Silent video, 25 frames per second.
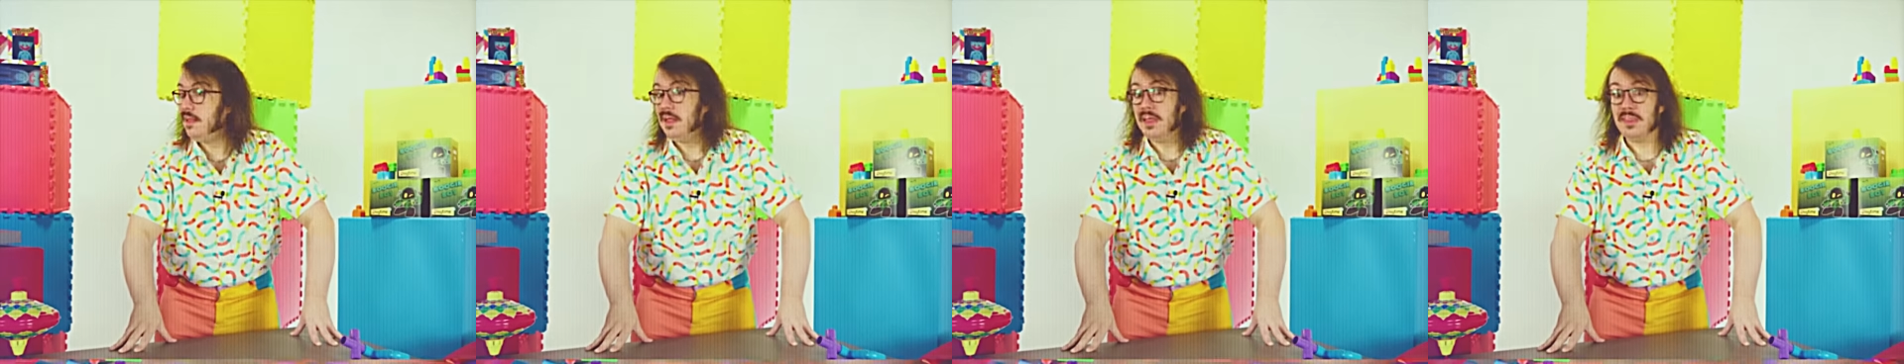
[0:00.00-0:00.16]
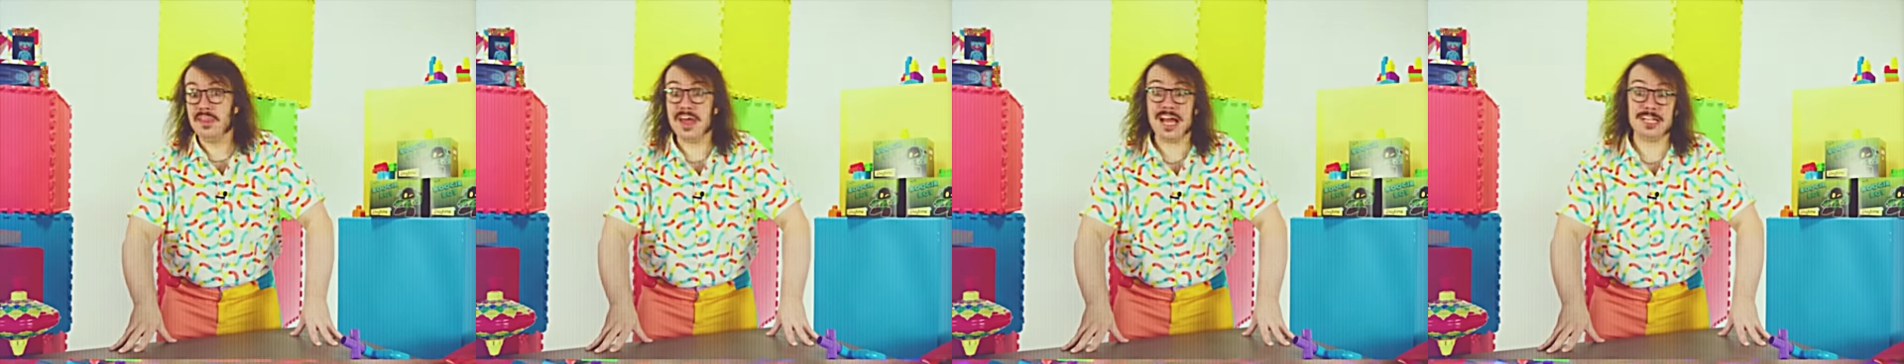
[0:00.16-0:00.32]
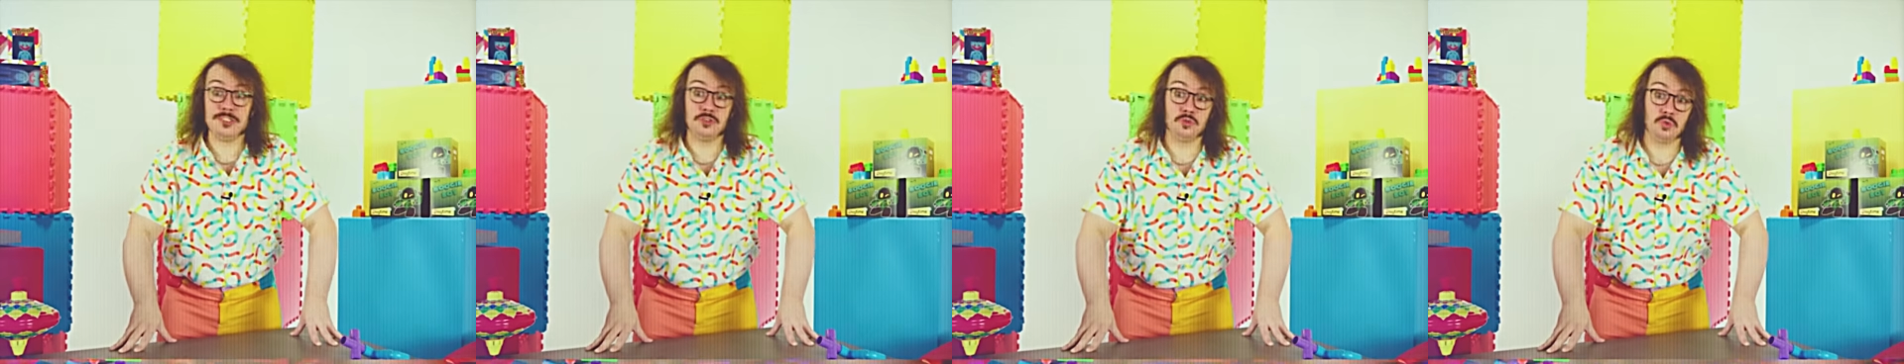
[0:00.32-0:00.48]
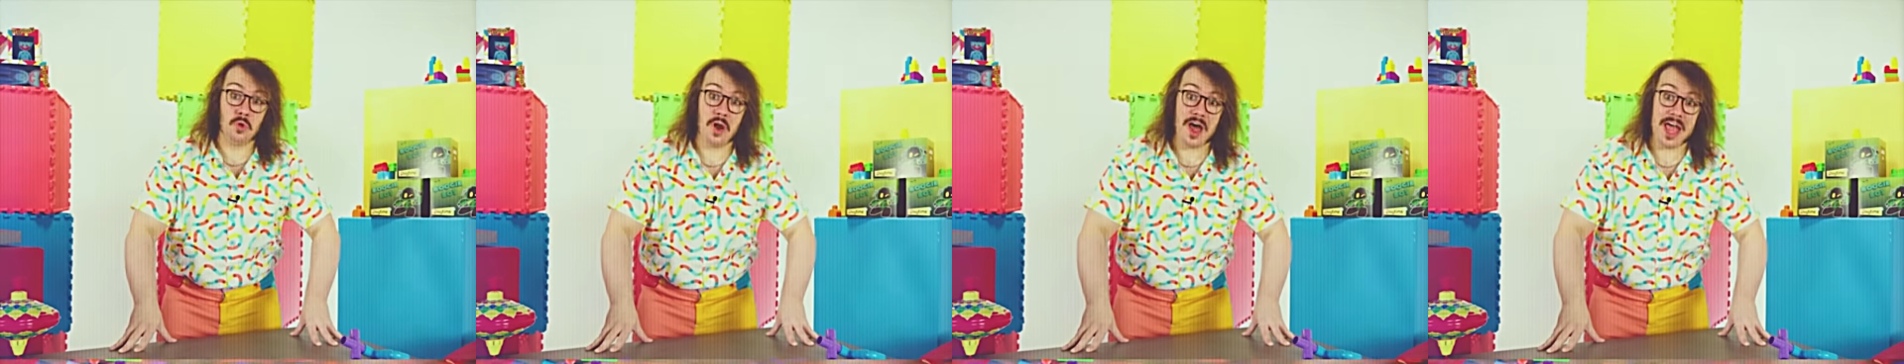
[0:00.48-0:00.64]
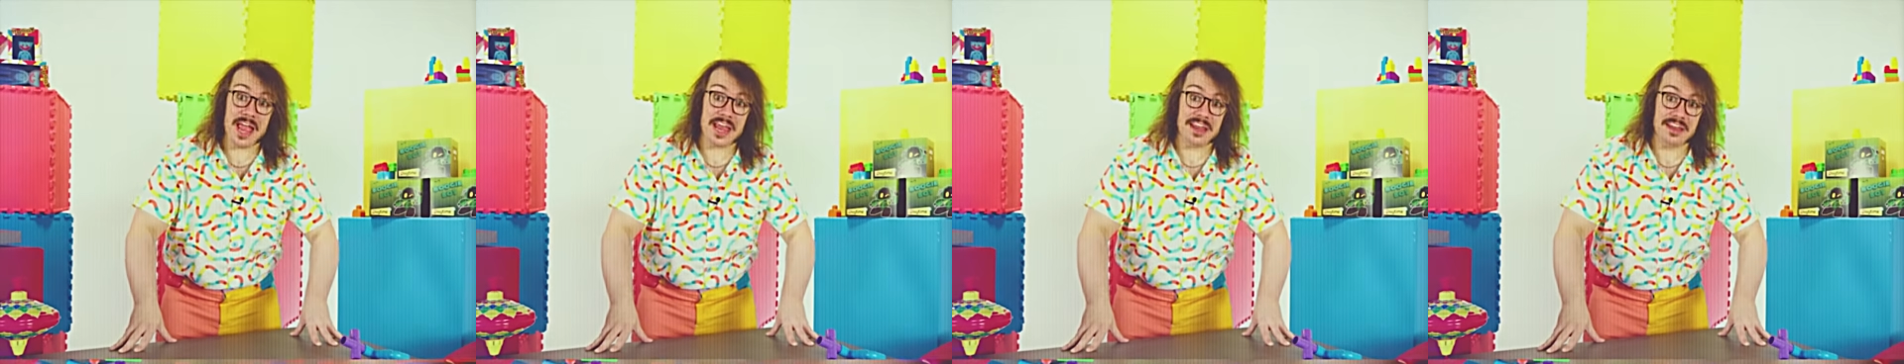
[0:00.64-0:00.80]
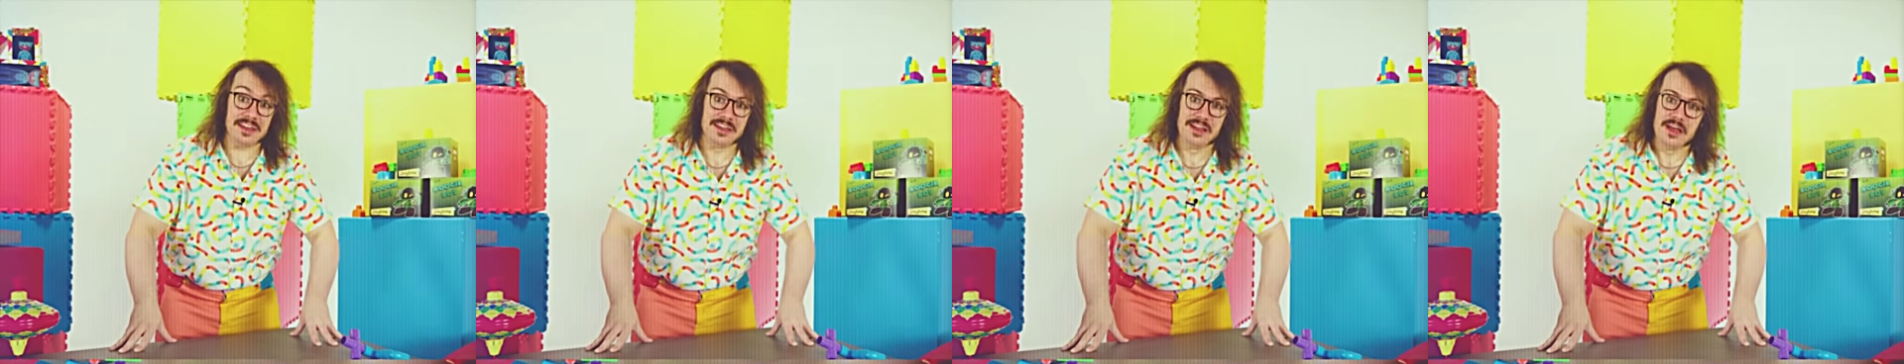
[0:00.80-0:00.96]
That's
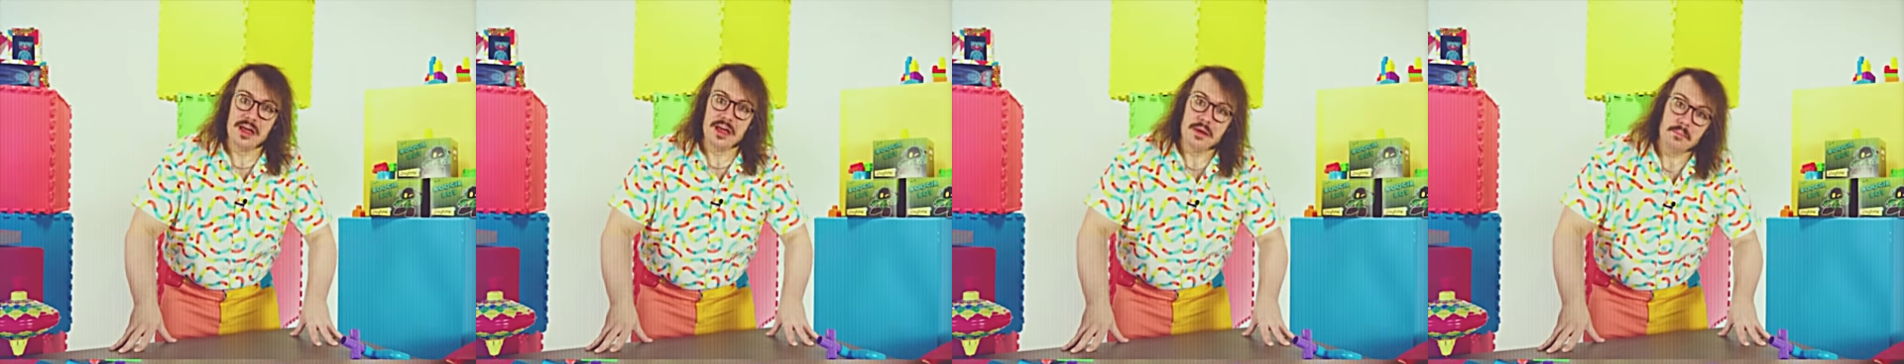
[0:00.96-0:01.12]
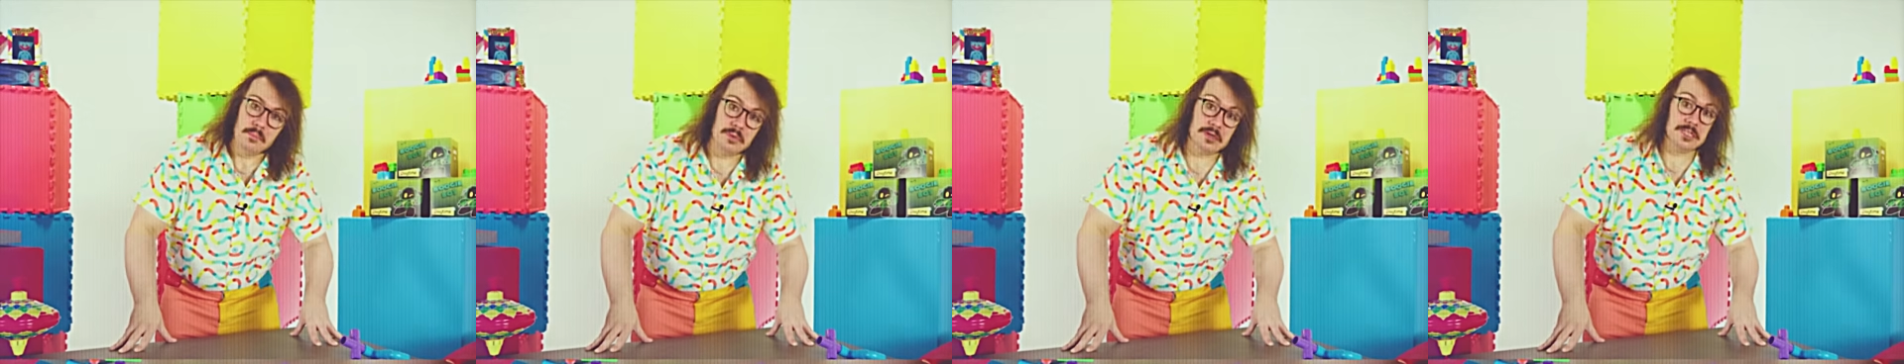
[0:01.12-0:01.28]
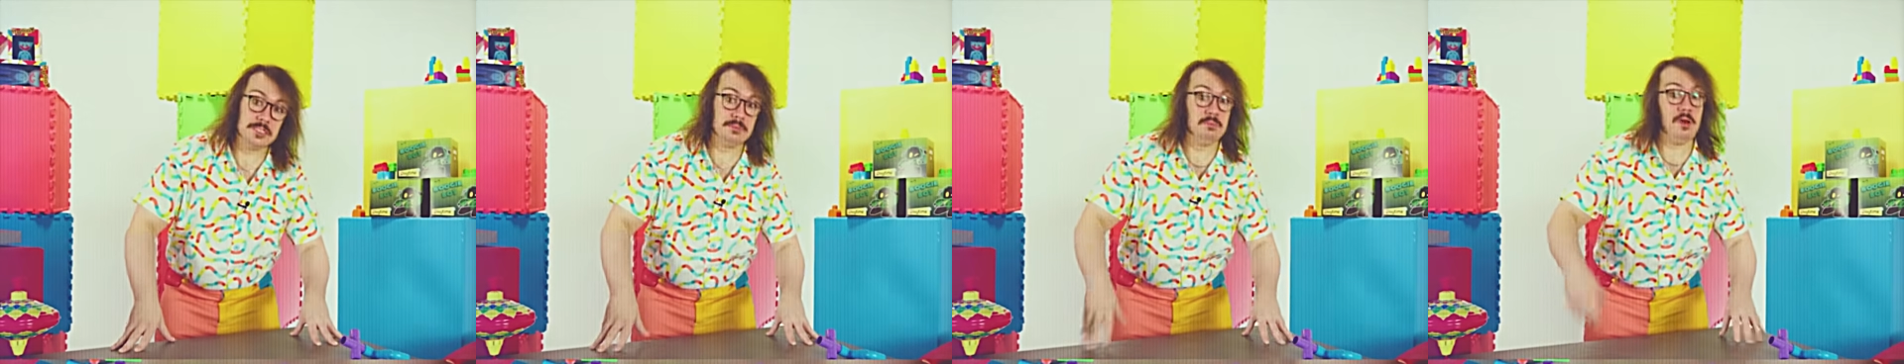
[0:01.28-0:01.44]
right, because